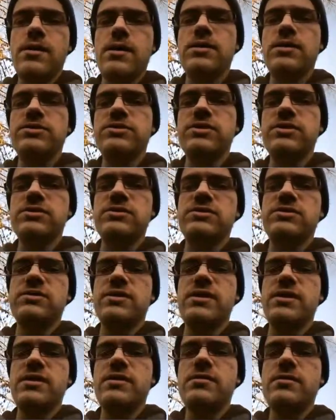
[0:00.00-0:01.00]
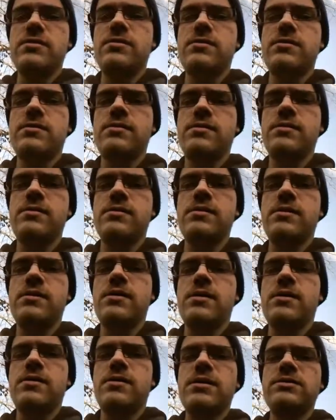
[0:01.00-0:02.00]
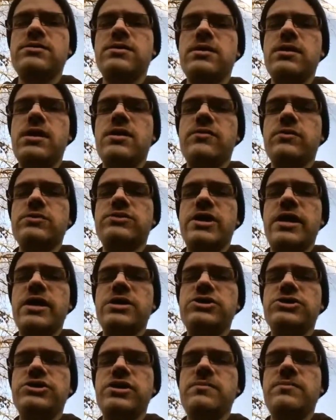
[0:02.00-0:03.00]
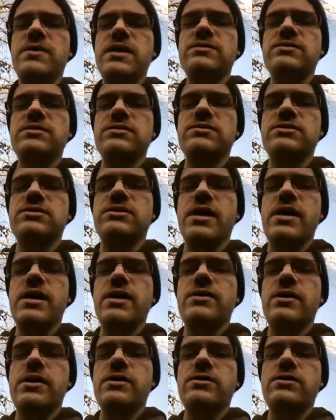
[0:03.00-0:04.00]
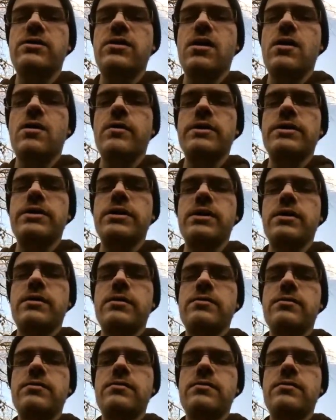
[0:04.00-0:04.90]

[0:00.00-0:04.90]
And as you can see, that's a level 10 gym. That's insane. I had no idea.